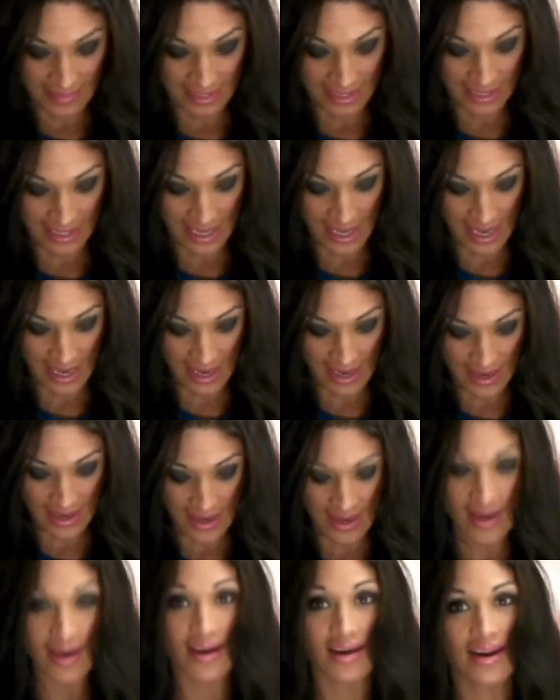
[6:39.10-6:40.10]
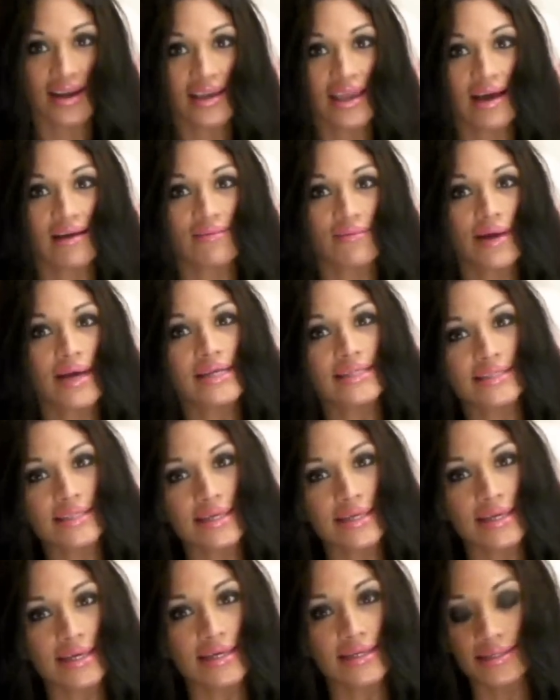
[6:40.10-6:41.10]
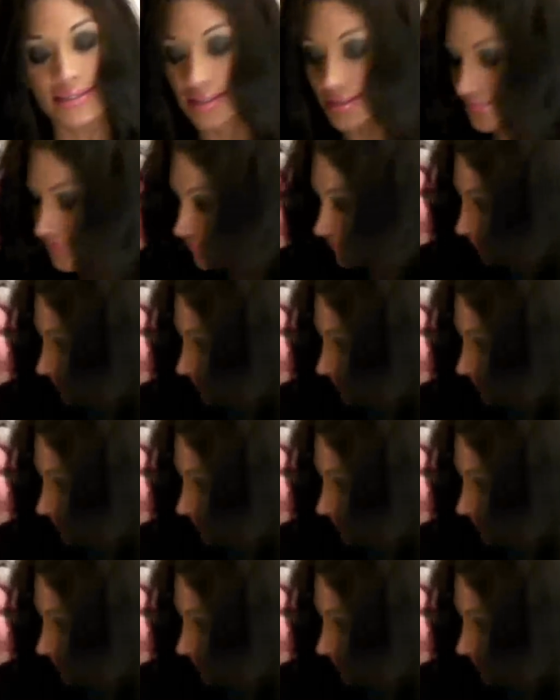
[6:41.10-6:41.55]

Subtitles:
Okay? And I can't wait to eat.